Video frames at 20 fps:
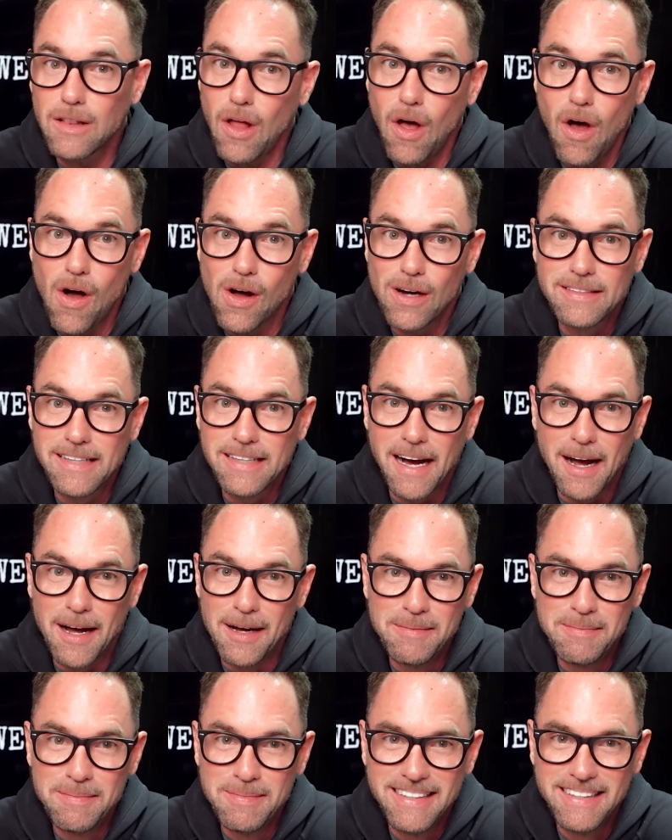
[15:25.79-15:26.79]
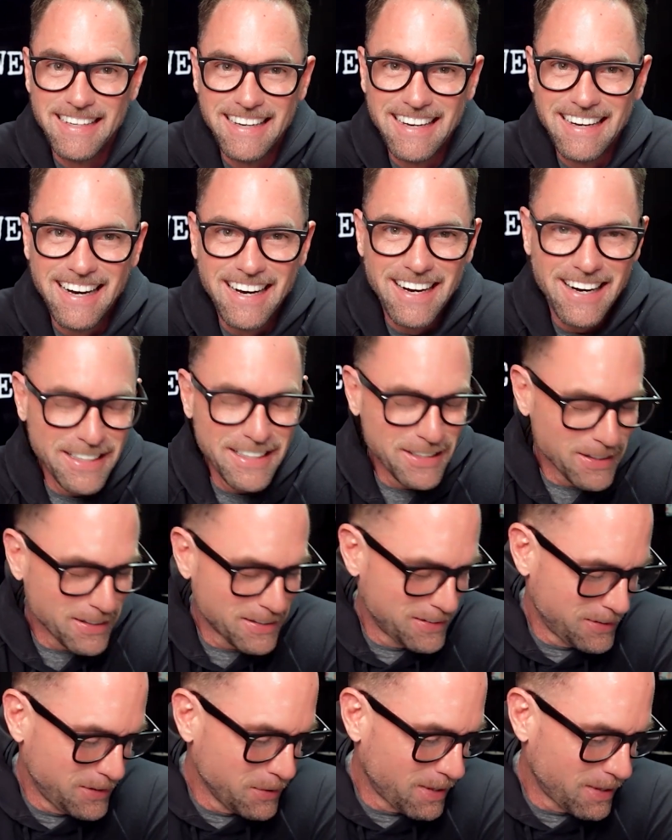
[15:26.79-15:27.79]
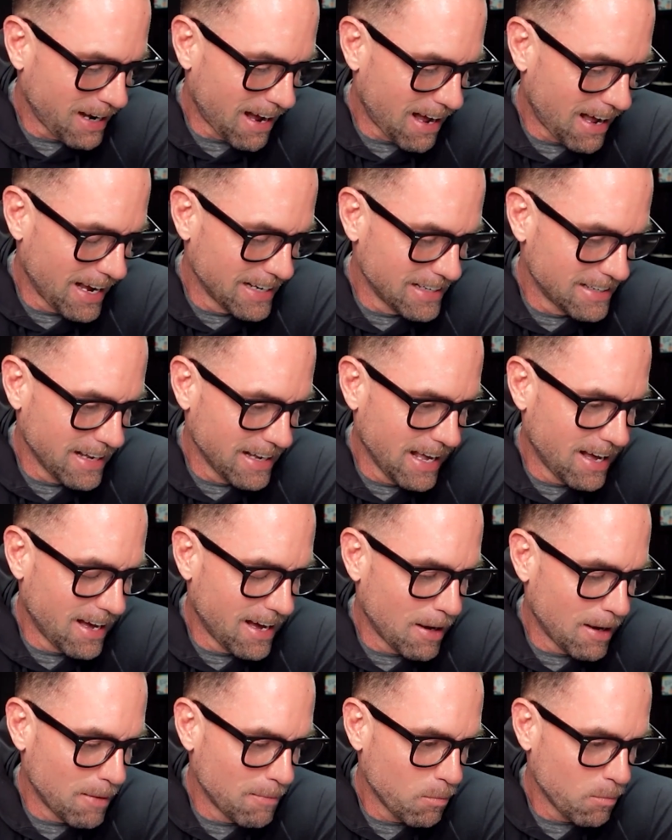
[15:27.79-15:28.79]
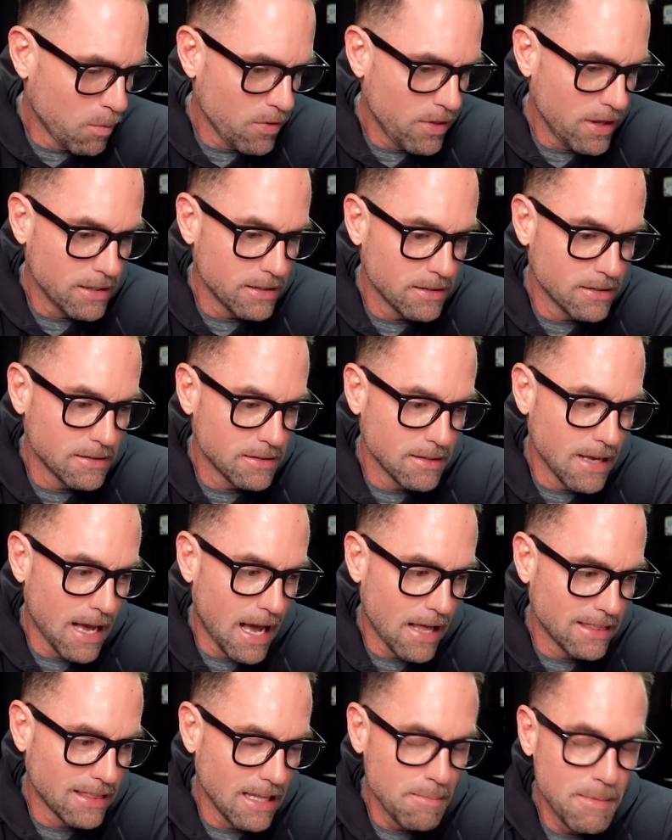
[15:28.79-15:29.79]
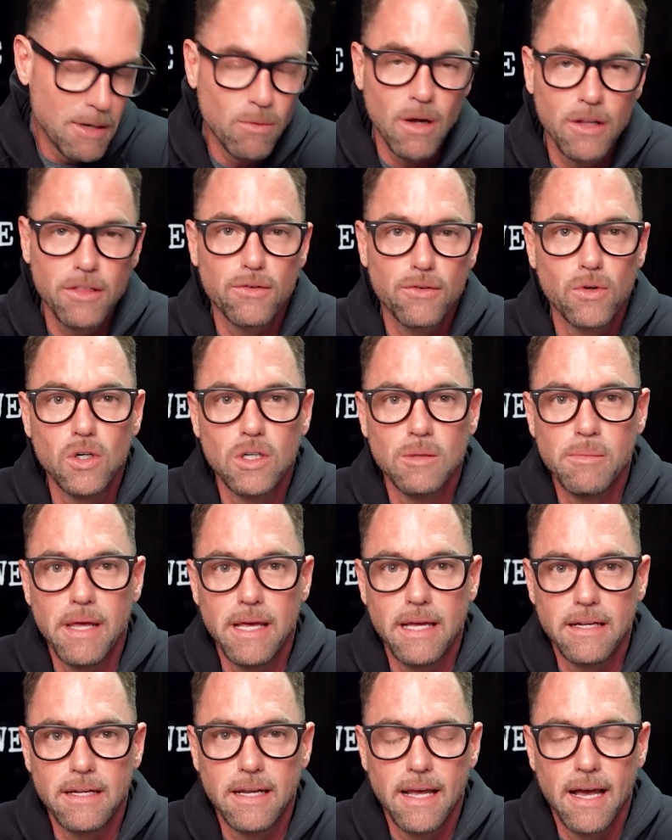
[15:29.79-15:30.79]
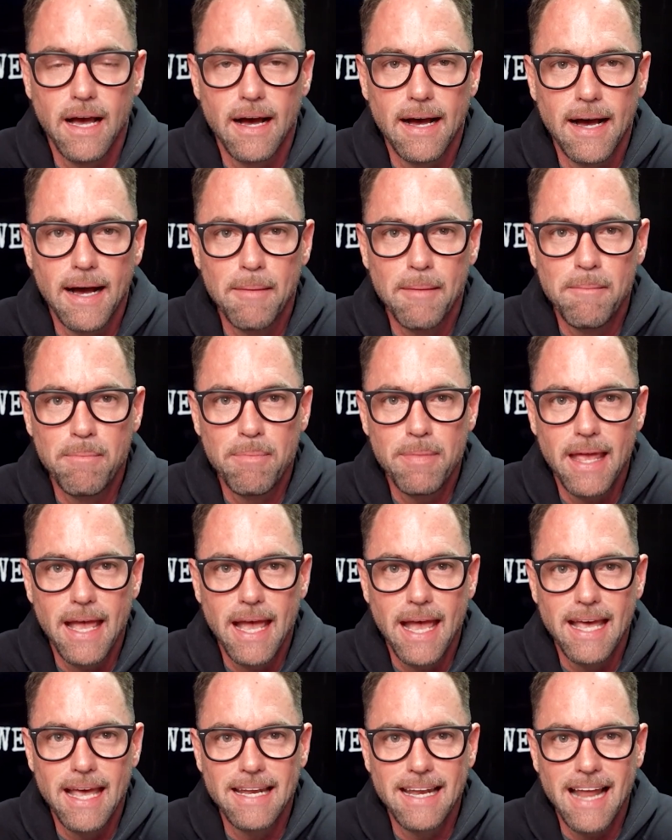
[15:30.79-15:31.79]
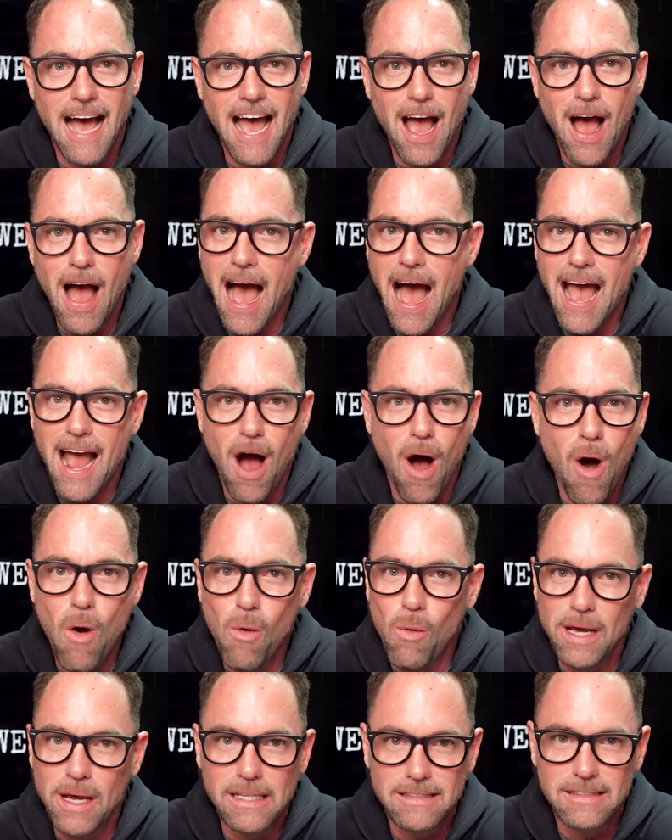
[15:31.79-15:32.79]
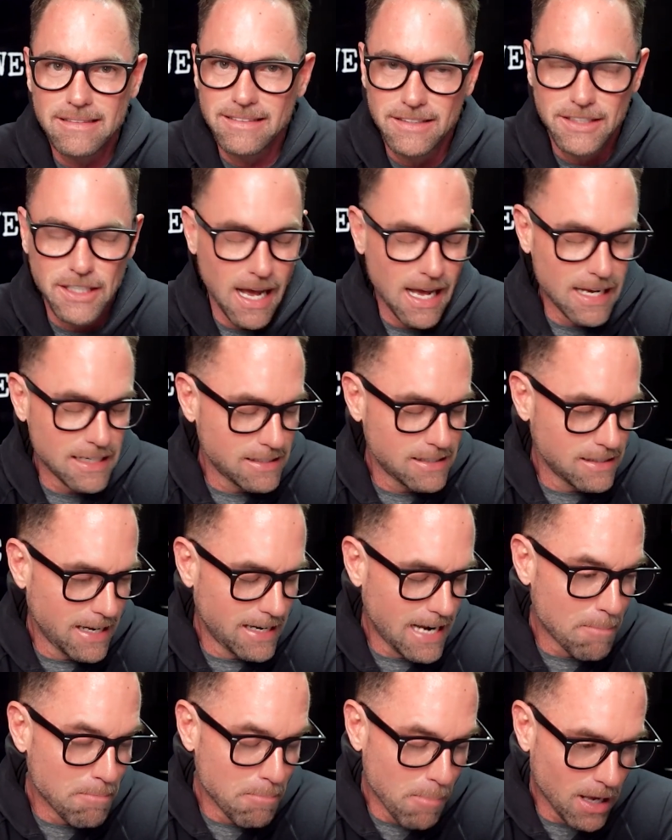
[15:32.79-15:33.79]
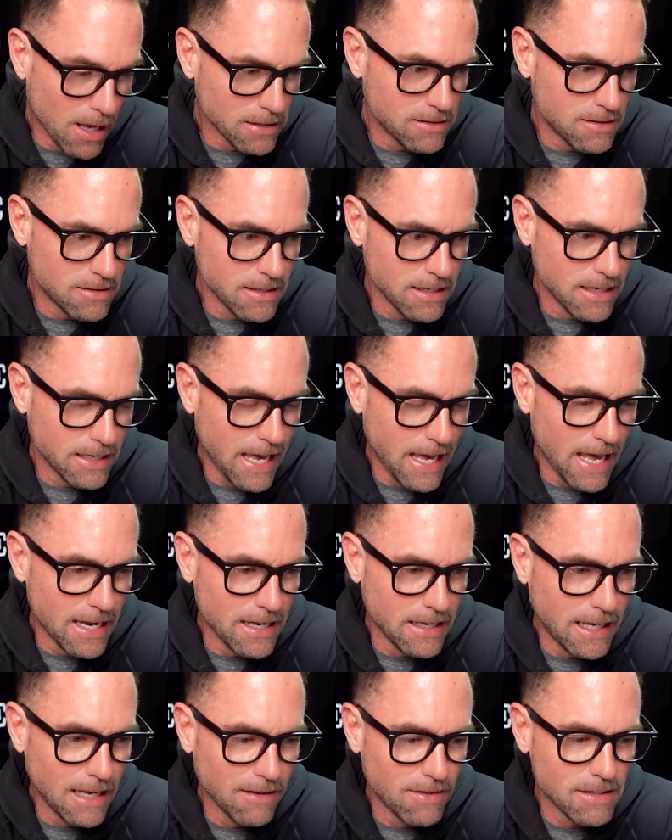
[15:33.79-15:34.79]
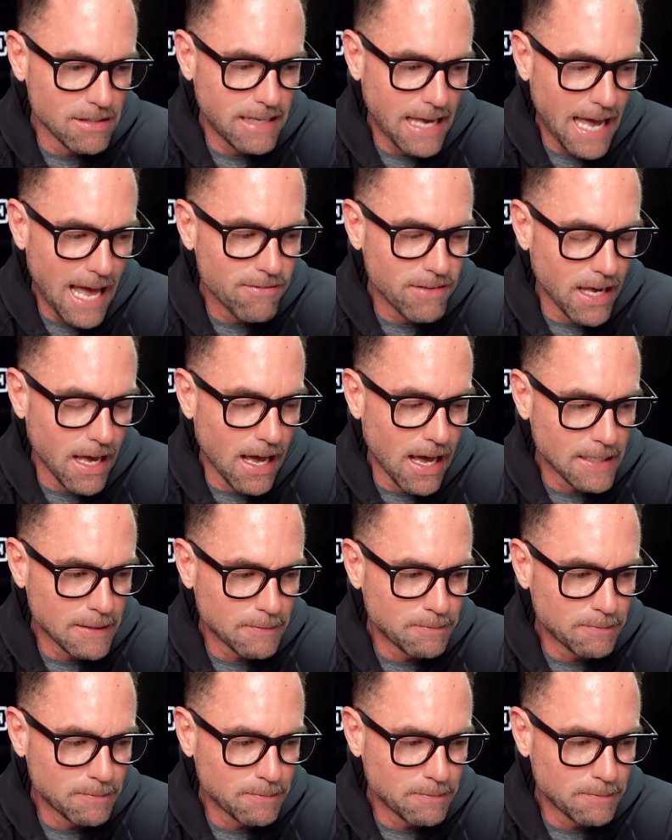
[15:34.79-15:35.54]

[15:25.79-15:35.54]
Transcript: long time. You're too kind. Well, then let me run through them then. And I always, Josh, and I must again give this caveat